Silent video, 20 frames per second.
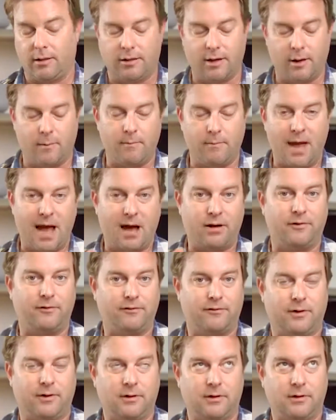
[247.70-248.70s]
the amount
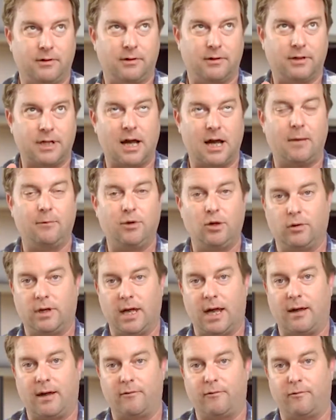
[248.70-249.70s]
of time you
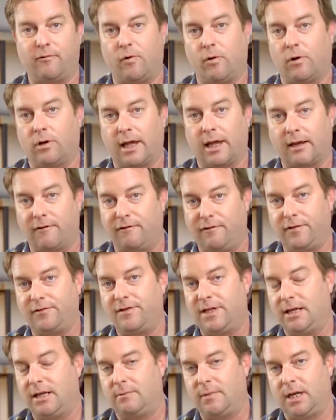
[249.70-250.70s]
get for like a
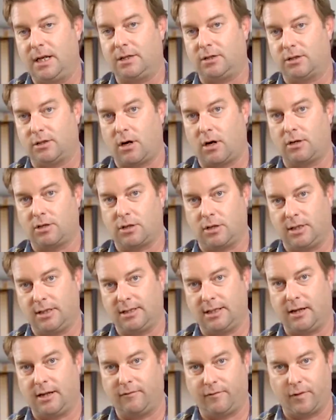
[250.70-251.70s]
15-minute charge on
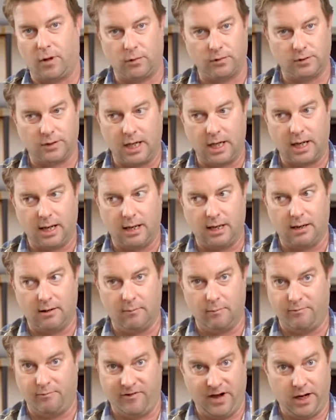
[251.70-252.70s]
these headphones
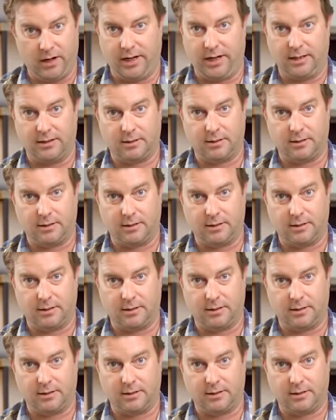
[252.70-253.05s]
varies,